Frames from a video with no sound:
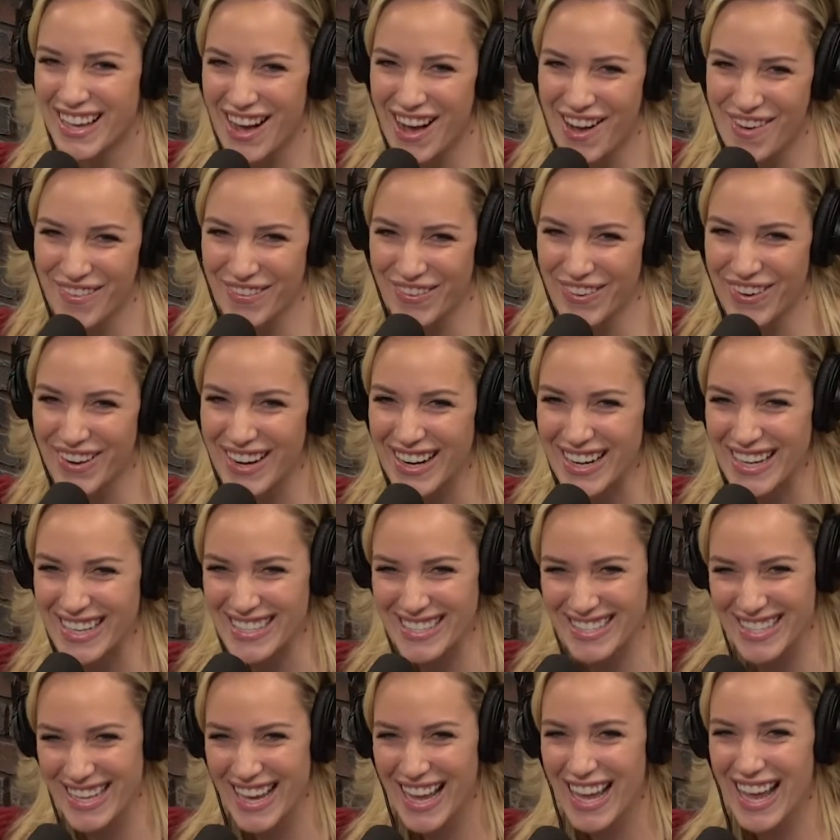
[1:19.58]
golf
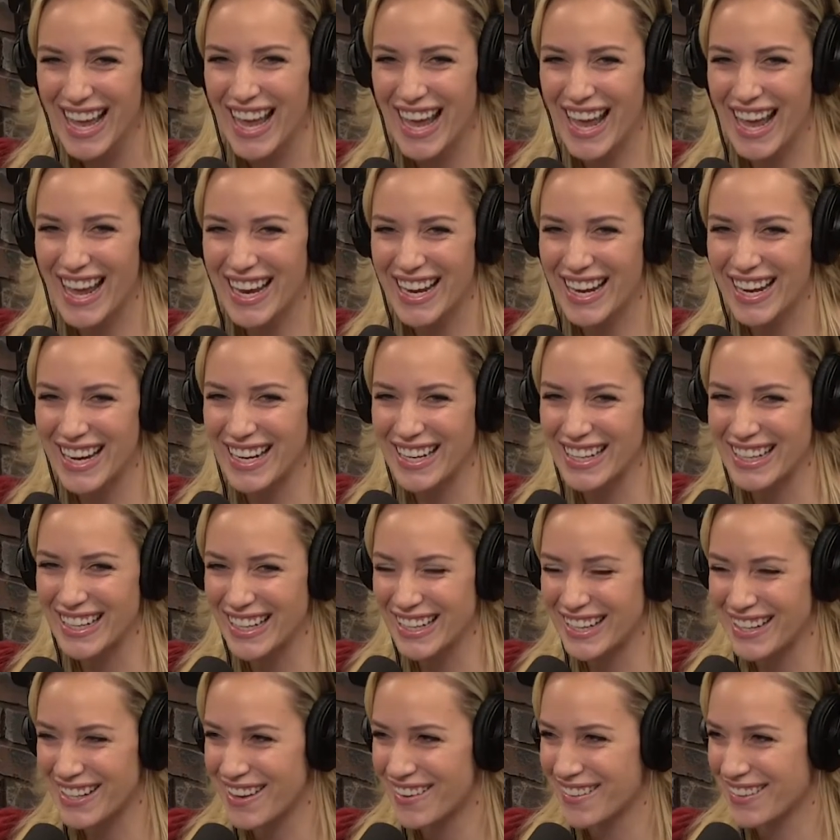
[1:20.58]
course right. and,
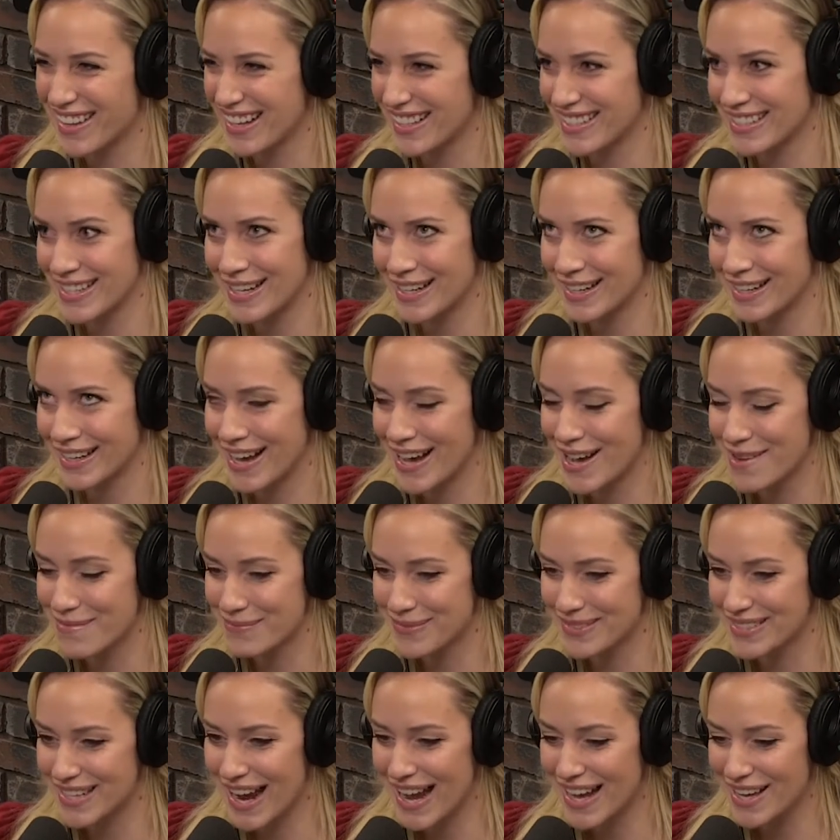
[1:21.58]
you know, like tin cup
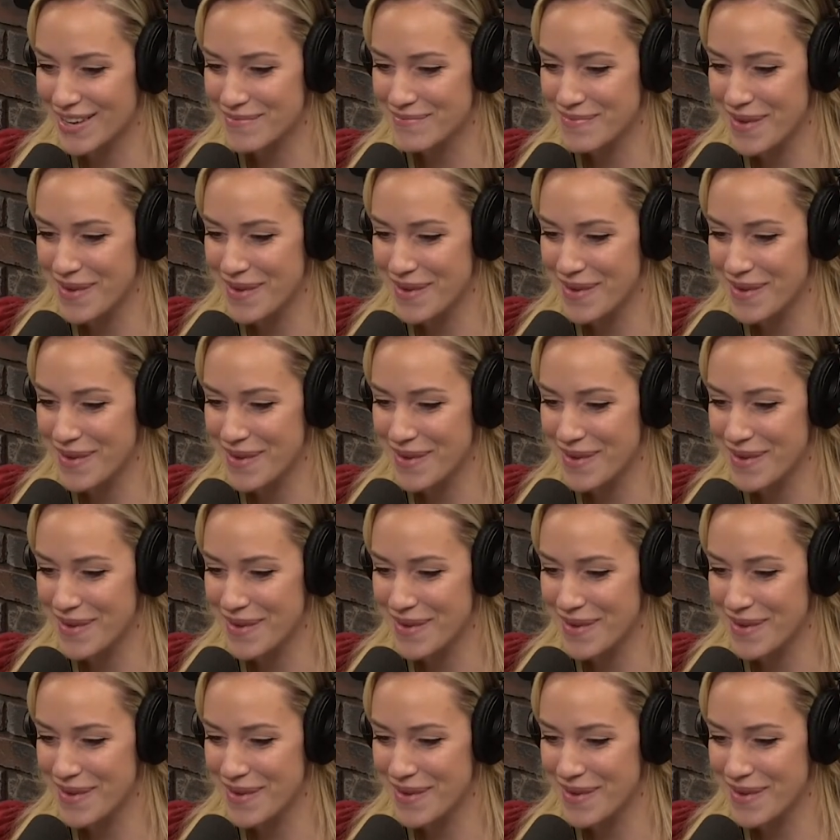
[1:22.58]
style.